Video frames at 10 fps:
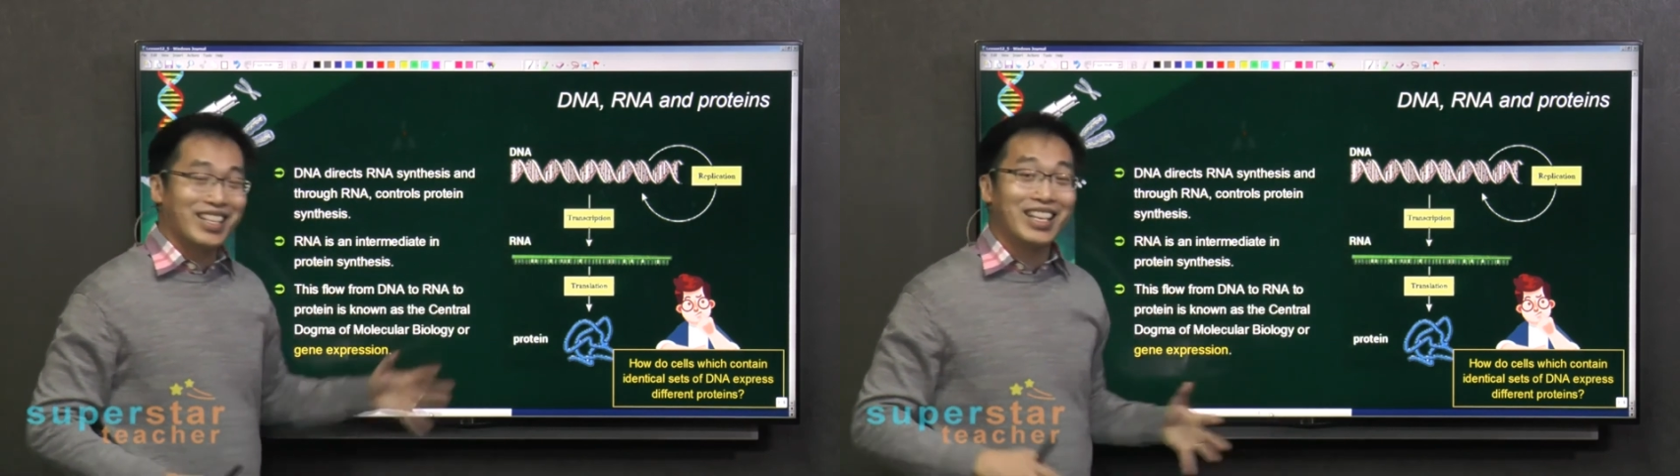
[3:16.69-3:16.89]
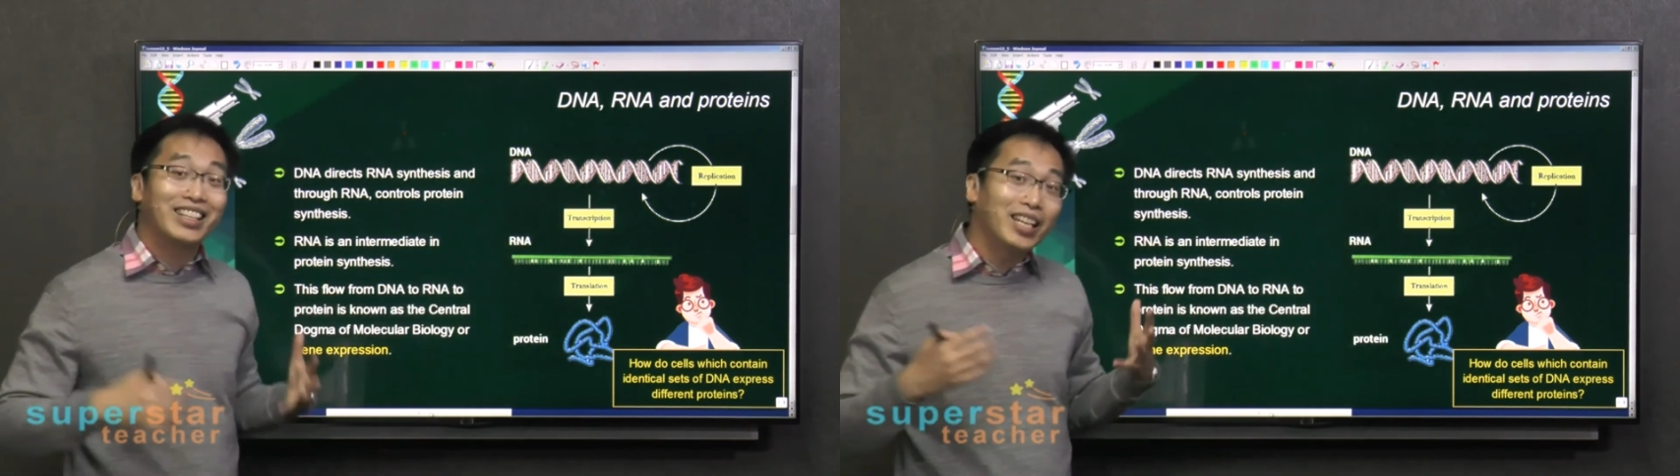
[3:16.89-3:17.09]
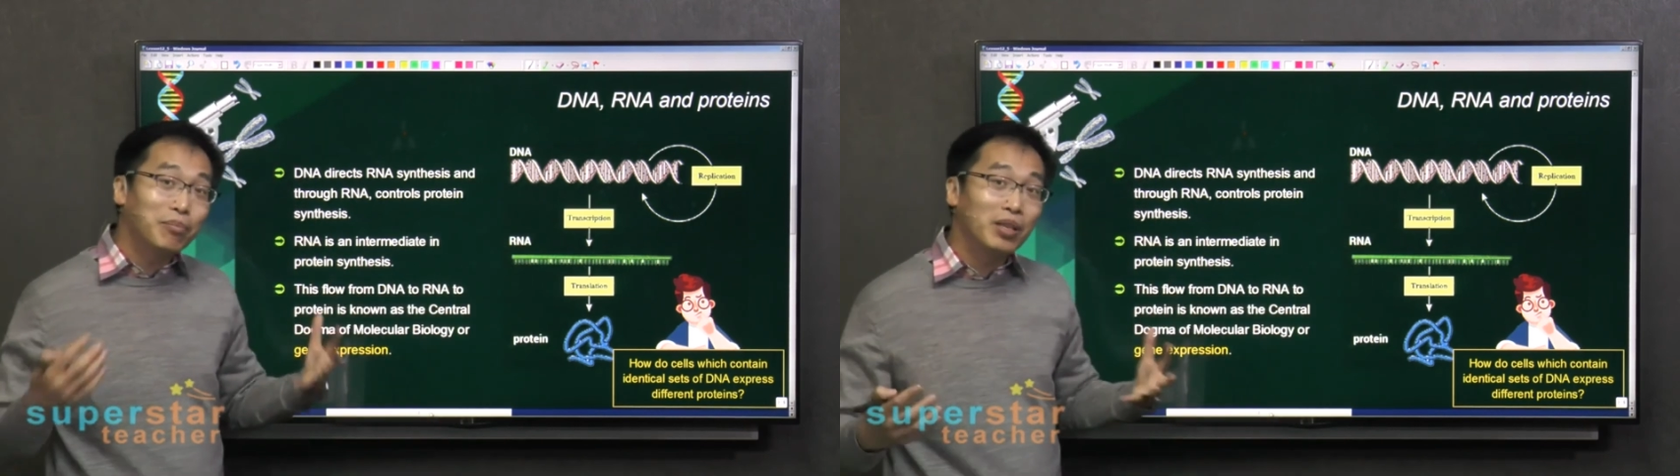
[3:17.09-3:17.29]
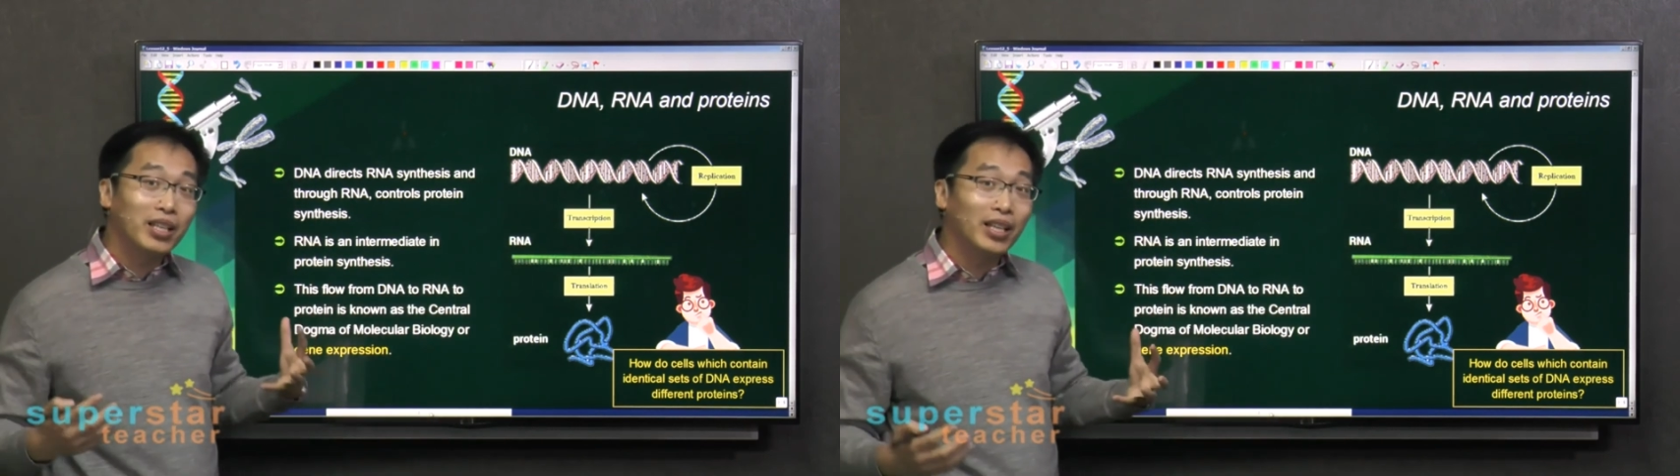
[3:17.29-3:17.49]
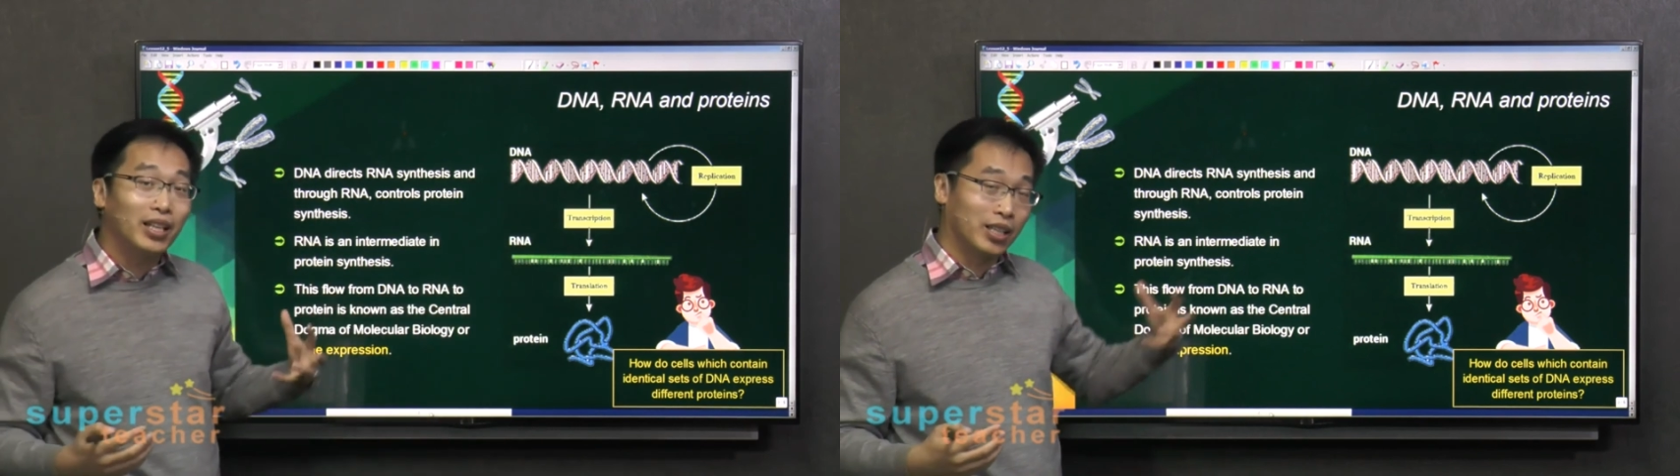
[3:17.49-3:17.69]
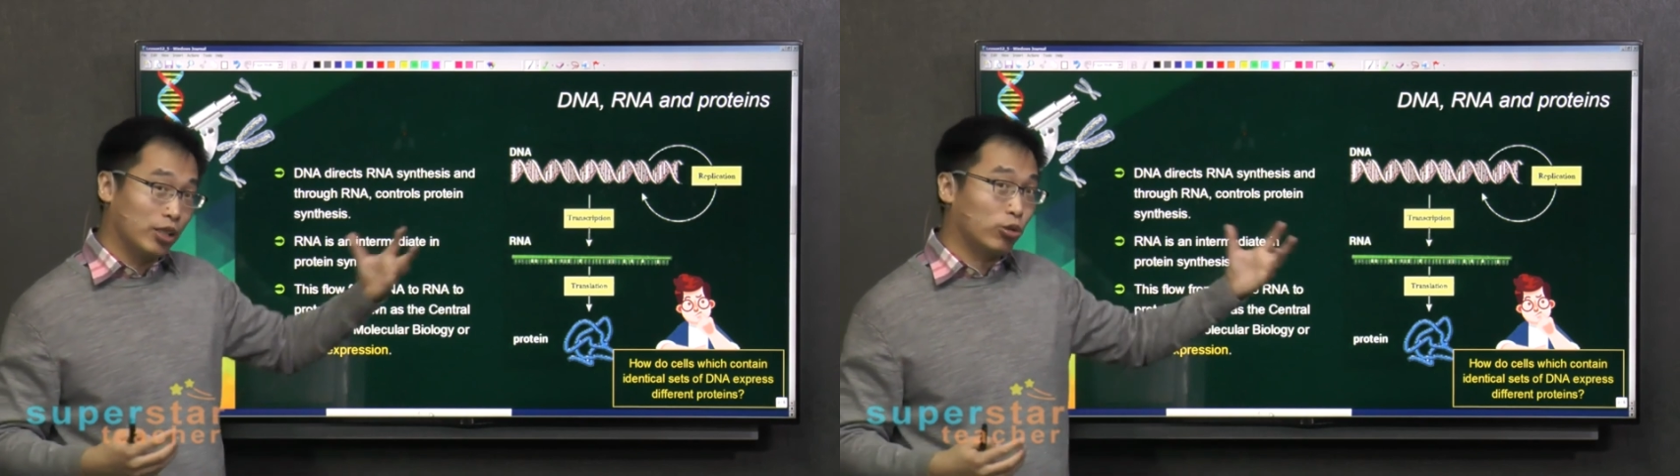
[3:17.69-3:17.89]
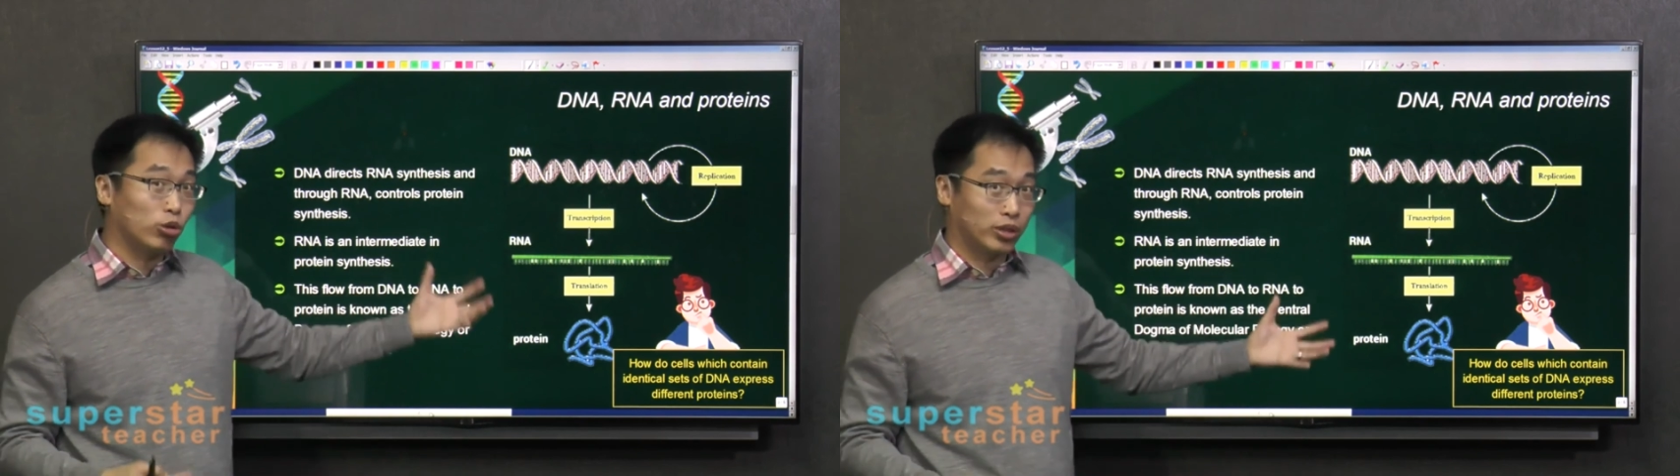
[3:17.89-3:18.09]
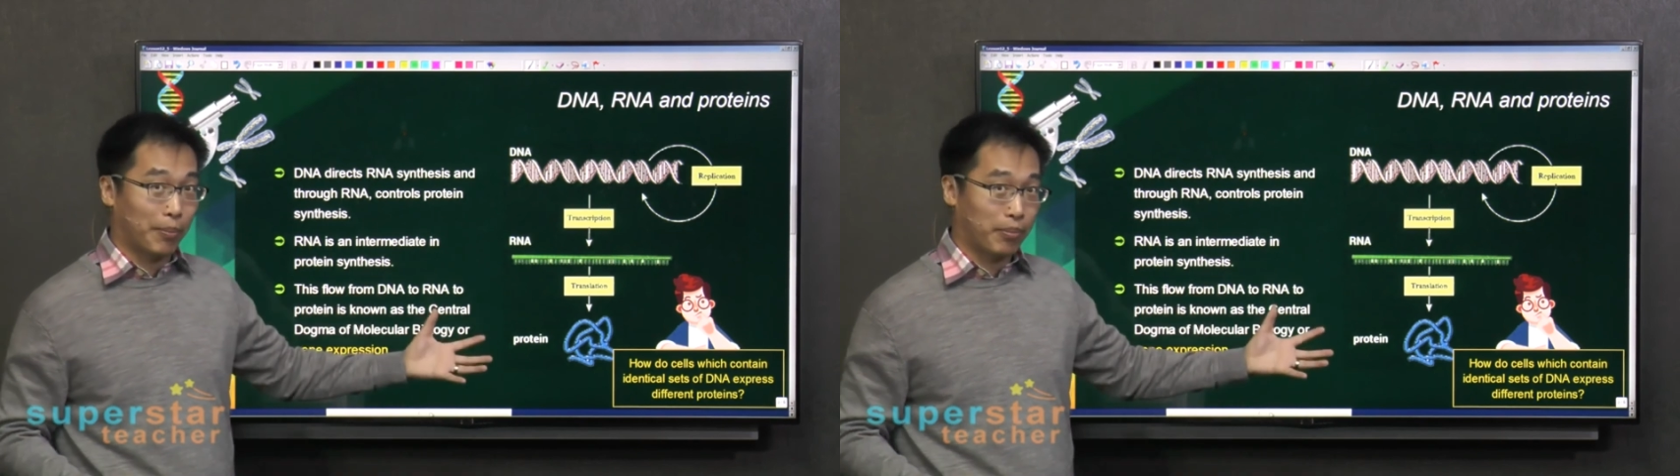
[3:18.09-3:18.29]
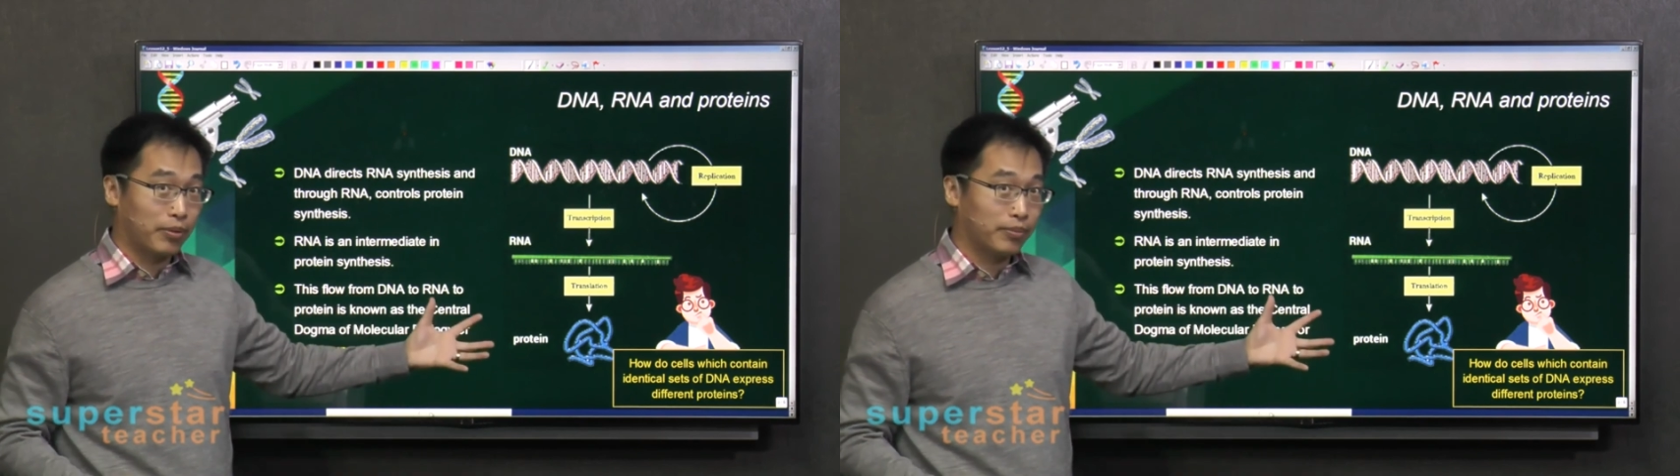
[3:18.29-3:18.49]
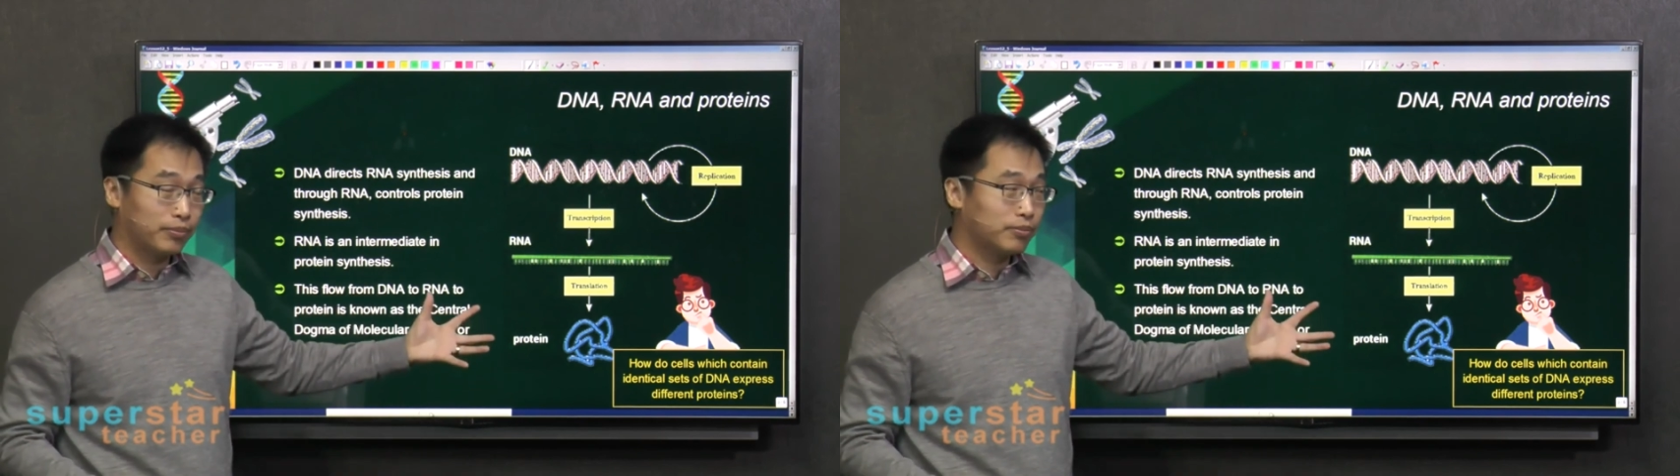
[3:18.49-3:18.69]
intermediate in this whole step.
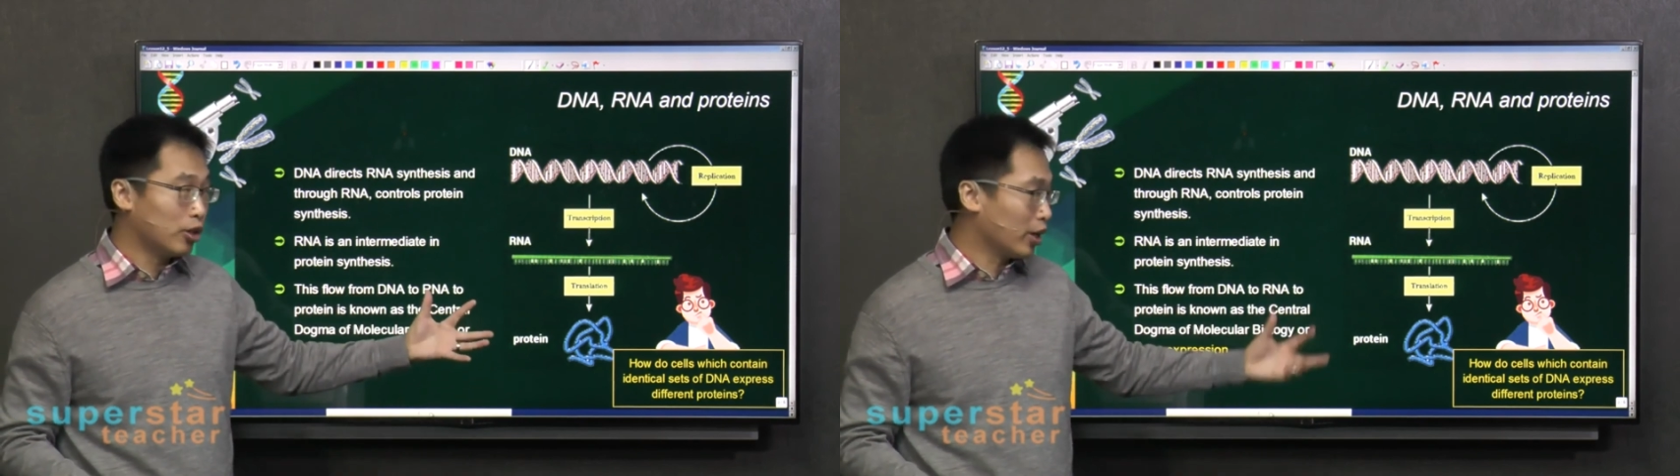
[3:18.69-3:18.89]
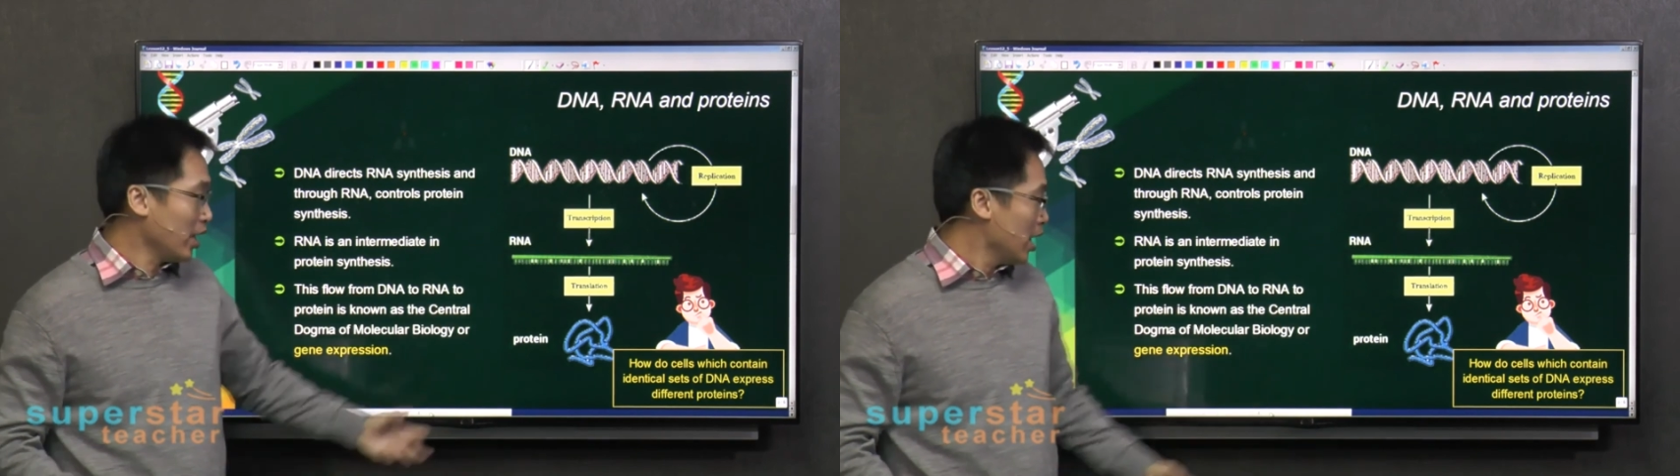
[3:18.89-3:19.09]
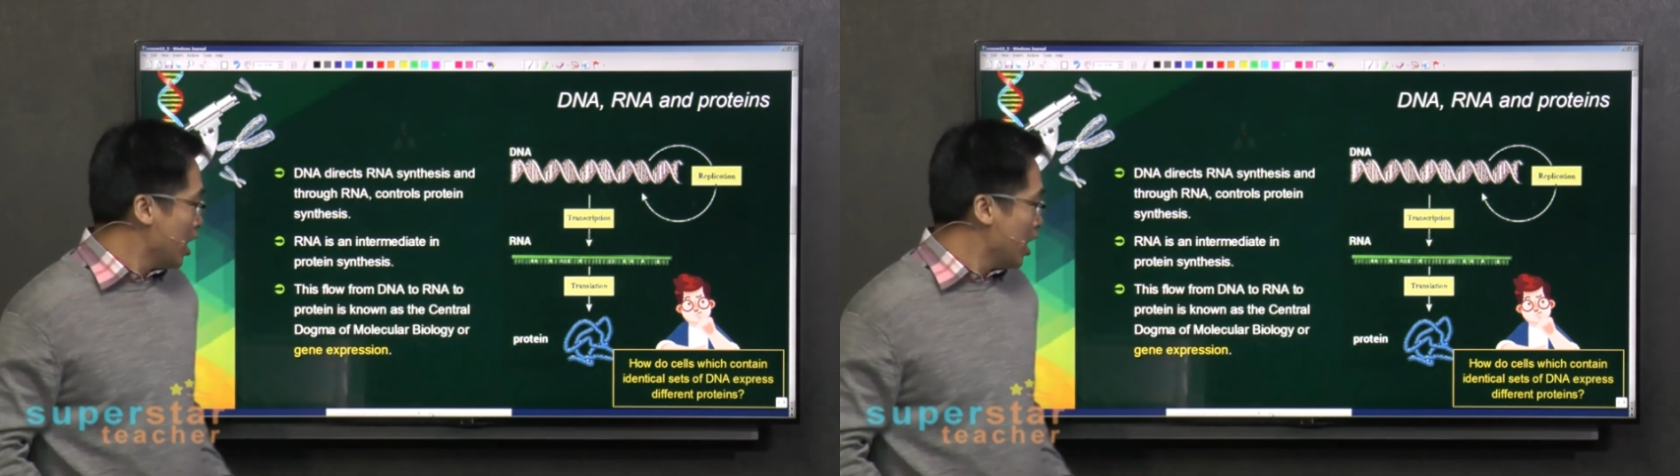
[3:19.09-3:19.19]
Okay?